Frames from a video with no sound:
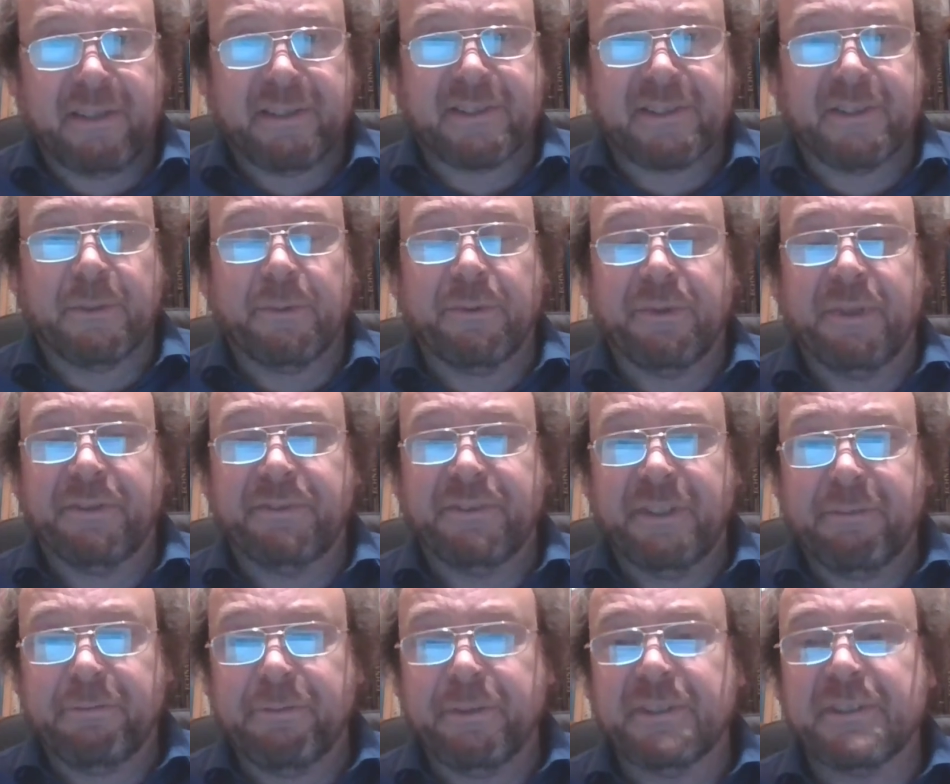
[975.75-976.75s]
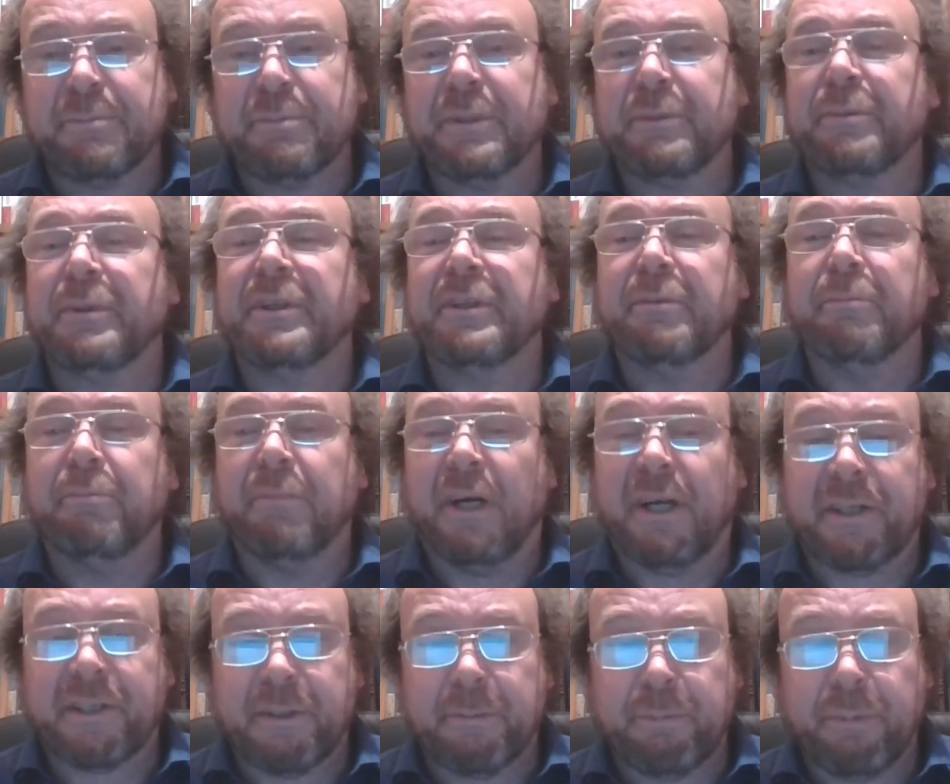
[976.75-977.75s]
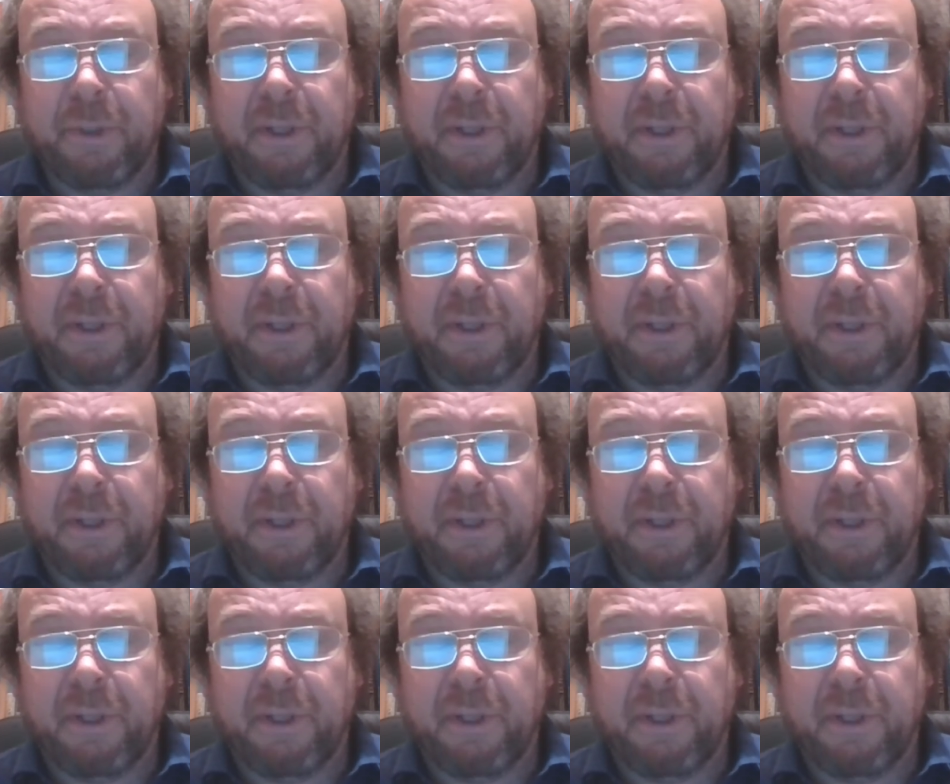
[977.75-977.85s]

So the difference between the market